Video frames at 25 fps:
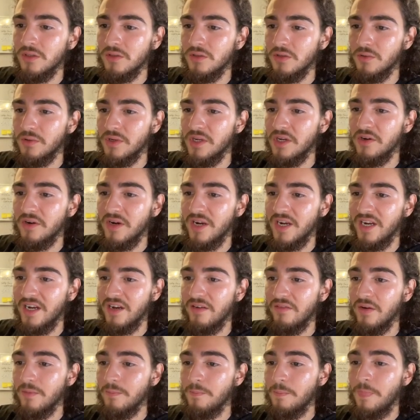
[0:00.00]
So here I
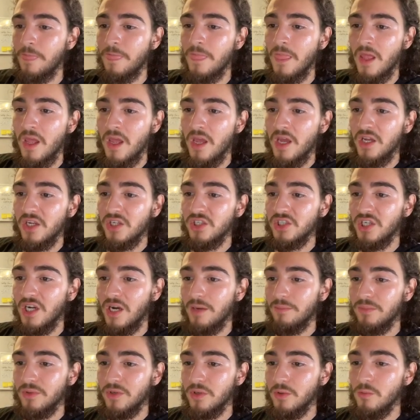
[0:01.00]
have
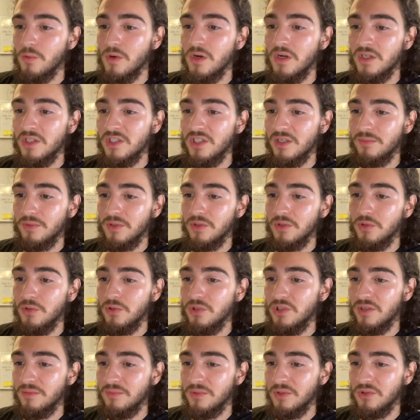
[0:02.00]
chapter 1, chapter 2,
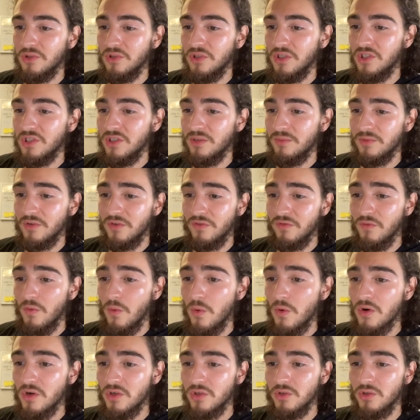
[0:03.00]
chapter 3, chapter 4.